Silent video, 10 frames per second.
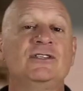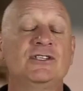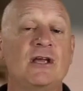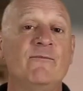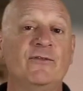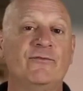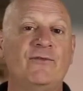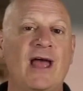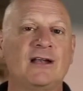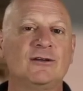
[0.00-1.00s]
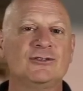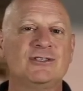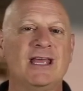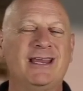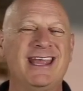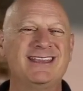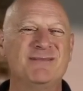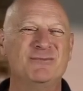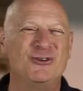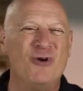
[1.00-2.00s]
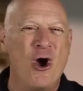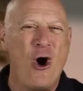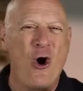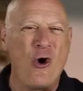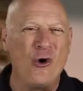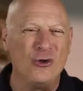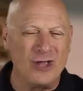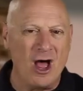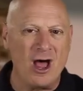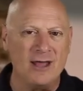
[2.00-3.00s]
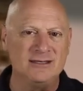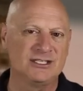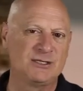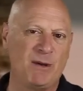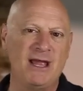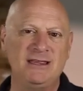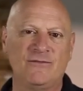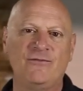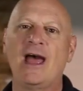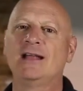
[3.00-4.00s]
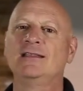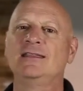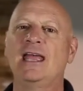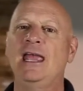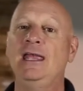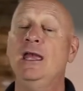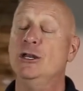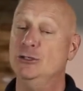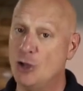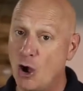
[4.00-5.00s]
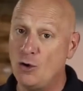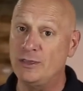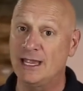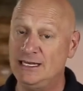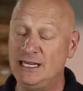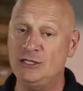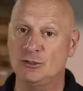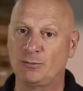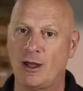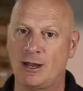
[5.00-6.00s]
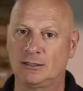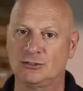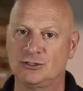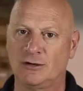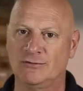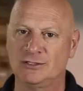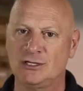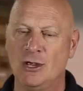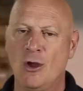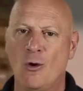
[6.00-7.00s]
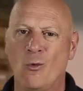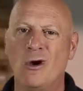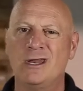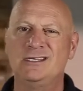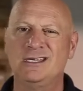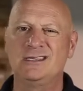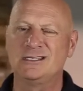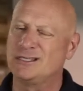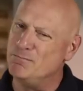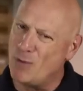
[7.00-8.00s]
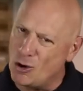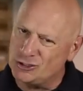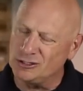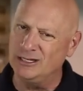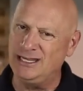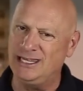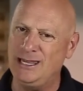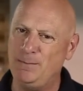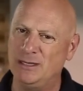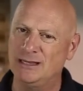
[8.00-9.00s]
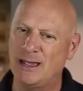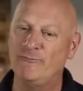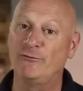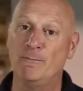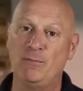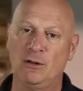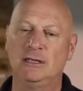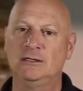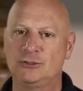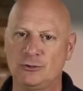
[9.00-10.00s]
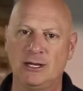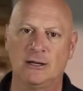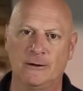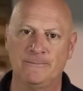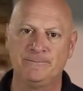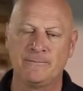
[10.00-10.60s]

discomfort factors that get them to hold on despite the fact that they know they need your product or service? What is it that's emotionally keeping them from pulling the trigger?